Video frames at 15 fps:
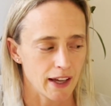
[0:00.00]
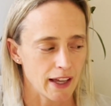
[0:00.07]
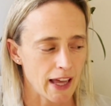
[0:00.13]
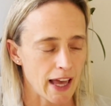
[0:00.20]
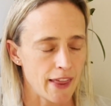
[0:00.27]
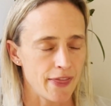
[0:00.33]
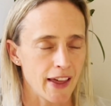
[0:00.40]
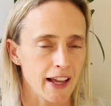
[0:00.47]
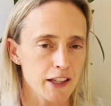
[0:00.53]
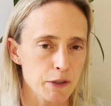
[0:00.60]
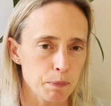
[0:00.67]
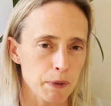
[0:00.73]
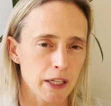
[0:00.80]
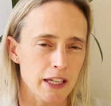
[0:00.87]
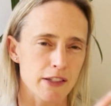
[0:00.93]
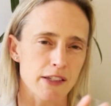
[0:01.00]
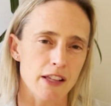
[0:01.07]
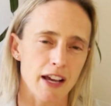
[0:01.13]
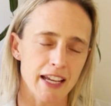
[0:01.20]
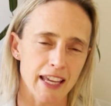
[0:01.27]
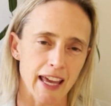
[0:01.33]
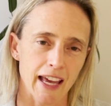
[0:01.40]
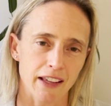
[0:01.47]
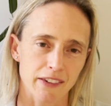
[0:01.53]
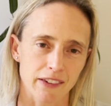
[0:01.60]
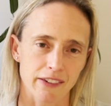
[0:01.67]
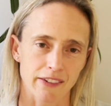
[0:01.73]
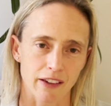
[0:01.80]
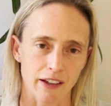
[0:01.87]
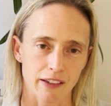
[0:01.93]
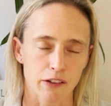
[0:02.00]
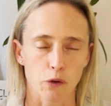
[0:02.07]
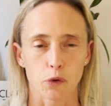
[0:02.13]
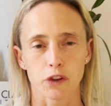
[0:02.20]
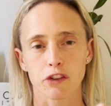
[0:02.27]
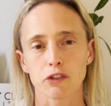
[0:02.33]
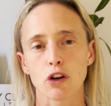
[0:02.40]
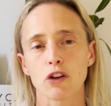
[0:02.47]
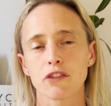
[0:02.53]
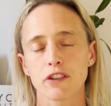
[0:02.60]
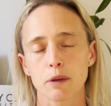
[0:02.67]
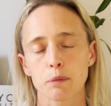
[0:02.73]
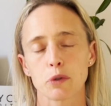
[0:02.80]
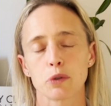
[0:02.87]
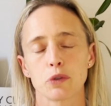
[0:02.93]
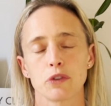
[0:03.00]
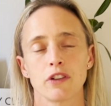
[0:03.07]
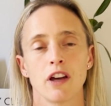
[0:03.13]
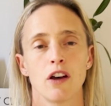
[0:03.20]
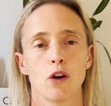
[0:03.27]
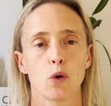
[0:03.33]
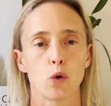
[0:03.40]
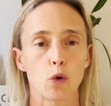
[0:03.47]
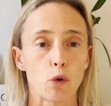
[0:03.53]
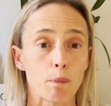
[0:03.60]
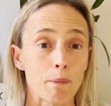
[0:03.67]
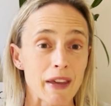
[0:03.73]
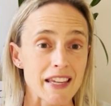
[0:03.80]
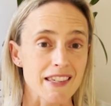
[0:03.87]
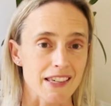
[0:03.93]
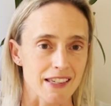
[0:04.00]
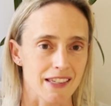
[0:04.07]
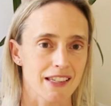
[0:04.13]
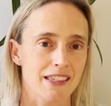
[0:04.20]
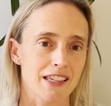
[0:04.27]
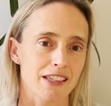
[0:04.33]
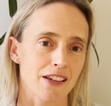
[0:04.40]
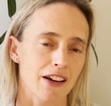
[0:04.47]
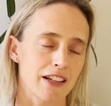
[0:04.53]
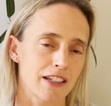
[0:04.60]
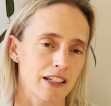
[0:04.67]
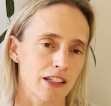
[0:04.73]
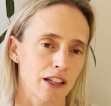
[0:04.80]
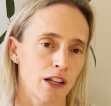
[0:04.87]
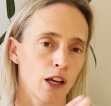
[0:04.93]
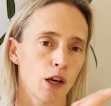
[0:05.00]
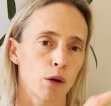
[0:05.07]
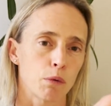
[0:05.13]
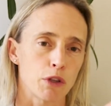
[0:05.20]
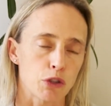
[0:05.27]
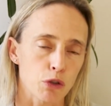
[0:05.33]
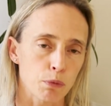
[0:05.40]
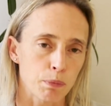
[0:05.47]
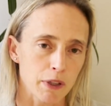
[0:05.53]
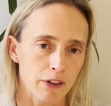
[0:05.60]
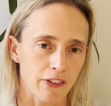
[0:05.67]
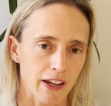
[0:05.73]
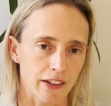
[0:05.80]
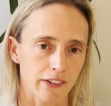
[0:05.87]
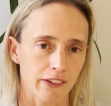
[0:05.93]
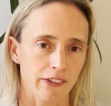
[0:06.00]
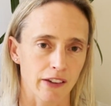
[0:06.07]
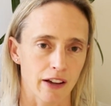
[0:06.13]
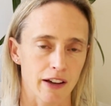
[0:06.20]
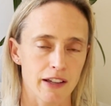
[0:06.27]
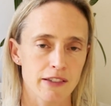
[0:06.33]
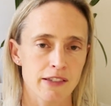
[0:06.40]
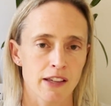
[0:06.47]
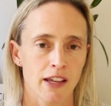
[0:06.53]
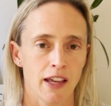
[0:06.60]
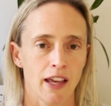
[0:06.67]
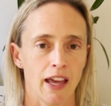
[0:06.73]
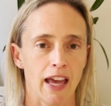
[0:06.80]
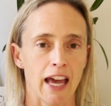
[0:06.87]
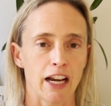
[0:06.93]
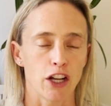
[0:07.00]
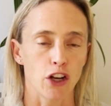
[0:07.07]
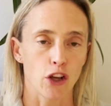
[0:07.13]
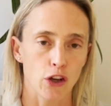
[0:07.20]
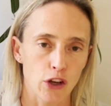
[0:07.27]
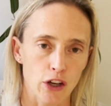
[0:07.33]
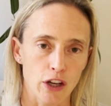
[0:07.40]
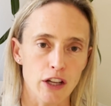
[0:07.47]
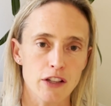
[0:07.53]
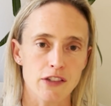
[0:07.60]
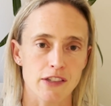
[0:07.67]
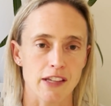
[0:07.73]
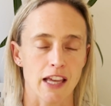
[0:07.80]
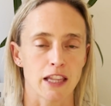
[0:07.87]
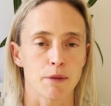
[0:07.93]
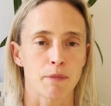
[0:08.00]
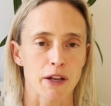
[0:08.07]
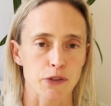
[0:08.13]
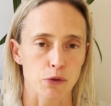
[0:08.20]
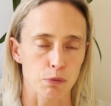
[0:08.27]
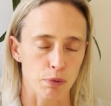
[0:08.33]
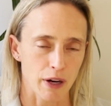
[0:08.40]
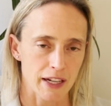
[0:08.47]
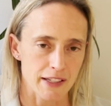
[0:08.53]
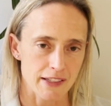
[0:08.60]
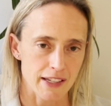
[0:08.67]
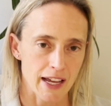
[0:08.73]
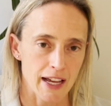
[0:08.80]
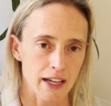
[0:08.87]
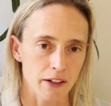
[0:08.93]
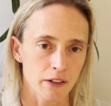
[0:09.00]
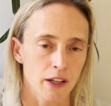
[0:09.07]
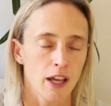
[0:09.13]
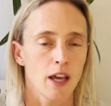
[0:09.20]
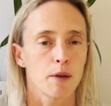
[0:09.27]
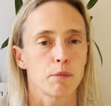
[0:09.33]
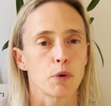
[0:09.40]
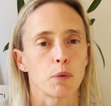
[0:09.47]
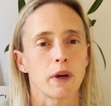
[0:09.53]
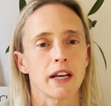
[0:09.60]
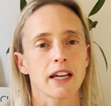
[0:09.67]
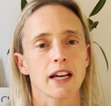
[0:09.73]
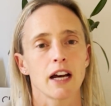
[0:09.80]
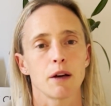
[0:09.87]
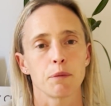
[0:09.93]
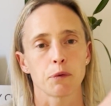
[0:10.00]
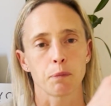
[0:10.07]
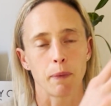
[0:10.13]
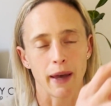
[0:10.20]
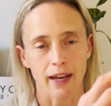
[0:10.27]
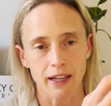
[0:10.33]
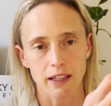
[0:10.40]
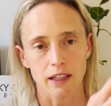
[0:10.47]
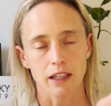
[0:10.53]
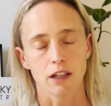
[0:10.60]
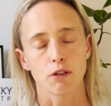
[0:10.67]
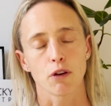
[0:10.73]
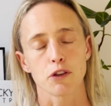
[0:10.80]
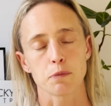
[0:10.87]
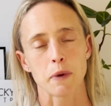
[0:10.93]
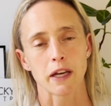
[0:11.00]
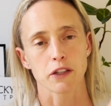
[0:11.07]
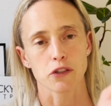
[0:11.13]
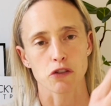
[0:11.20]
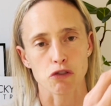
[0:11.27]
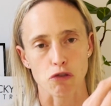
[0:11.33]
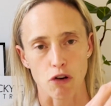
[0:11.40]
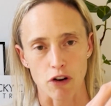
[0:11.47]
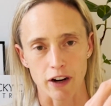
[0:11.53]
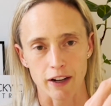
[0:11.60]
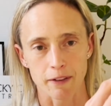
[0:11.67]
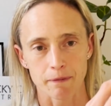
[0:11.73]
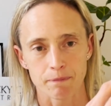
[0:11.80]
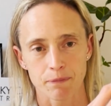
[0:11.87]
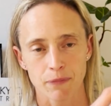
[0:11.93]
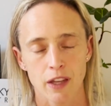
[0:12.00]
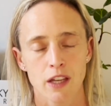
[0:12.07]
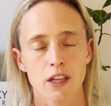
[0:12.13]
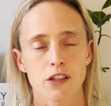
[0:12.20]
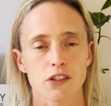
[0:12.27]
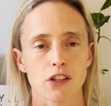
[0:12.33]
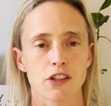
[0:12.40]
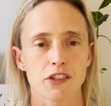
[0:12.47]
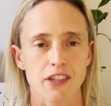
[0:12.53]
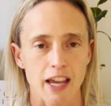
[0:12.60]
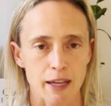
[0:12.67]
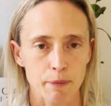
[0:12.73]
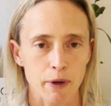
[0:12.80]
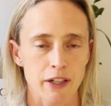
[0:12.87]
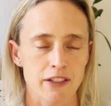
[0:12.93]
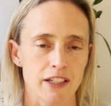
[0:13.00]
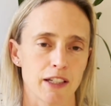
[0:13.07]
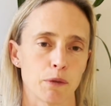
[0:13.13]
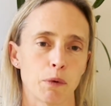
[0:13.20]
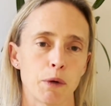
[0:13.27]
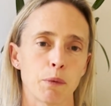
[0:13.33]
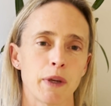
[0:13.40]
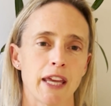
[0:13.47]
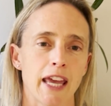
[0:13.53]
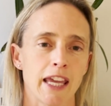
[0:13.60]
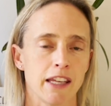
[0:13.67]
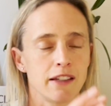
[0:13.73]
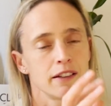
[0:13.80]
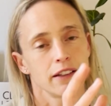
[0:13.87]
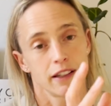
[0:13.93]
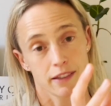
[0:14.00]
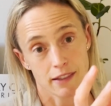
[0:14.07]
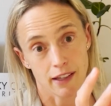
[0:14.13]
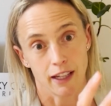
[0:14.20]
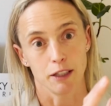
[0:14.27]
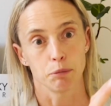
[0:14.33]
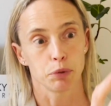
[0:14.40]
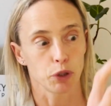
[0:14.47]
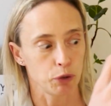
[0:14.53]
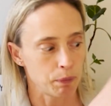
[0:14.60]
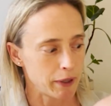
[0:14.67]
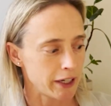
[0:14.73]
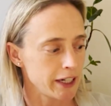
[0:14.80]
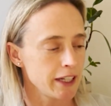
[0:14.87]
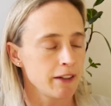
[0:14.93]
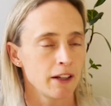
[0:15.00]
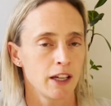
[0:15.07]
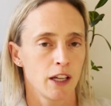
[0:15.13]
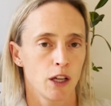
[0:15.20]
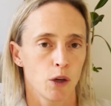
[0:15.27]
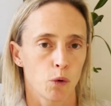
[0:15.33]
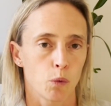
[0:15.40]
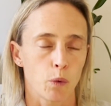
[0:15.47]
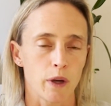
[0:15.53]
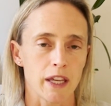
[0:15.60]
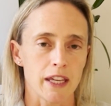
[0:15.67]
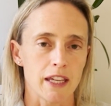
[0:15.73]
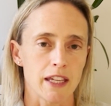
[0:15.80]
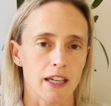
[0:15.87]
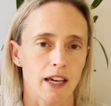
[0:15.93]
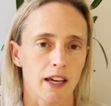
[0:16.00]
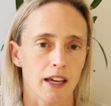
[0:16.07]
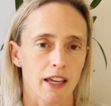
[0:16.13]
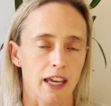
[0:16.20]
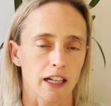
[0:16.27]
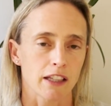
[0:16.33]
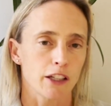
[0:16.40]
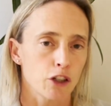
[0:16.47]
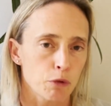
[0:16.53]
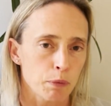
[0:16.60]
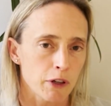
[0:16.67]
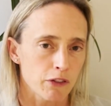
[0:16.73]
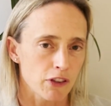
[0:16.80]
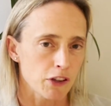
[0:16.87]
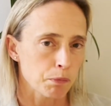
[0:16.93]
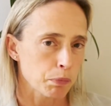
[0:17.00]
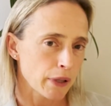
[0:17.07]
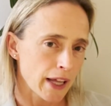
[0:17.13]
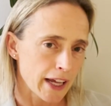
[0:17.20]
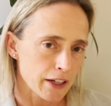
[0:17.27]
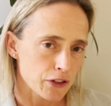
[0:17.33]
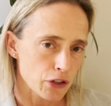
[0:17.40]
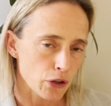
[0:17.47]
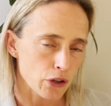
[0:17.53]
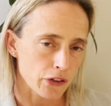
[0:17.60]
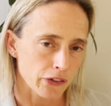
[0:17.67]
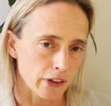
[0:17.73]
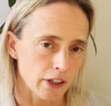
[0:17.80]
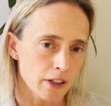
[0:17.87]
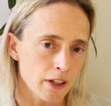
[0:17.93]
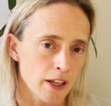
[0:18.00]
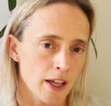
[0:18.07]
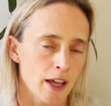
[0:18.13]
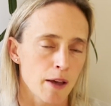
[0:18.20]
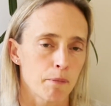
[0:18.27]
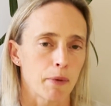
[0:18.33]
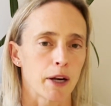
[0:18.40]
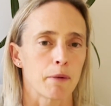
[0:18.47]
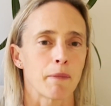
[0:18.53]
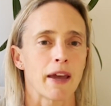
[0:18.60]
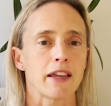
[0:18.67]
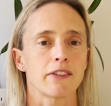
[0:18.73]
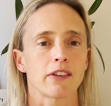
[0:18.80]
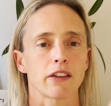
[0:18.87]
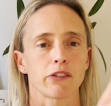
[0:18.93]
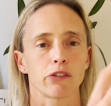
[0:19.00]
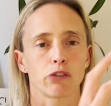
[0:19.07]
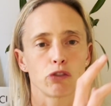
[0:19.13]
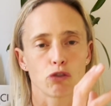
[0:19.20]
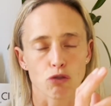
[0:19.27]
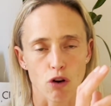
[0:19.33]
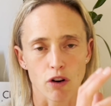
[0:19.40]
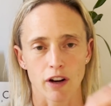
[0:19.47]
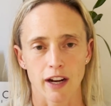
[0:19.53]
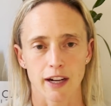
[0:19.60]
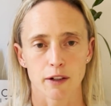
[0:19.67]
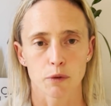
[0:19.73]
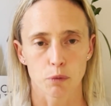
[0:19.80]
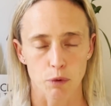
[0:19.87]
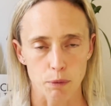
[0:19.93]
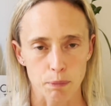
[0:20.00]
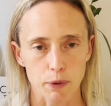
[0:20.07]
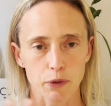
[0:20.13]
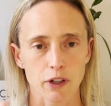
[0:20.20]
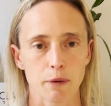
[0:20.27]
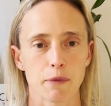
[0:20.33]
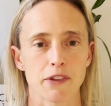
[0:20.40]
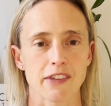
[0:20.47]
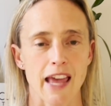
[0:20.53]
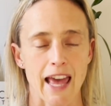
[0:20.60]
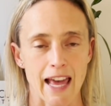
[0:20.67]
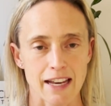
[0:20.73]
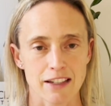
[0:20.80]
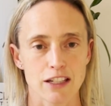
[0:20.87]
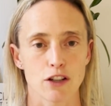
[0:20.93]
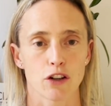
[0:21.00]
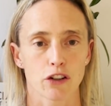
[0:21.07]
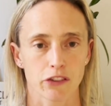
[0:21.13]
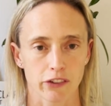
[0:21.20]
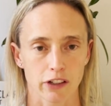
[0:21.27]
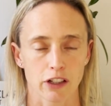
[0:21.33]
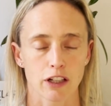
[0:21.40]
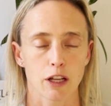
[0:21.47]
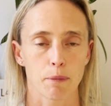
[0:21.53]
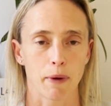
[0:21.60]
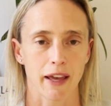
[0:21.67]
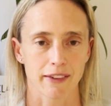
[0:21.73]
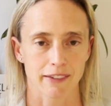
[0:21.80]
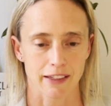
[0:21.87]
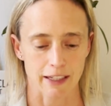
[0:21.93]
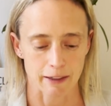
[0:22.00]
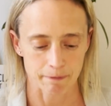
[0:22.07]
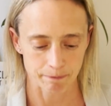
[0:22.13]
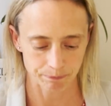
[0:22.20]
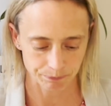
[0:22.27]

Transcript: And it's like exercise, or this concept called hormesis. It's this idea that we do a bit of exercise and it hurts and the muscle breaks down, but when it comes back, it grows back stronger. So the same idea, when we eat, let's say, a blueberry, we get a little bit of this plant toxin, but it makes us stronger. We build up this antioxidant capacity.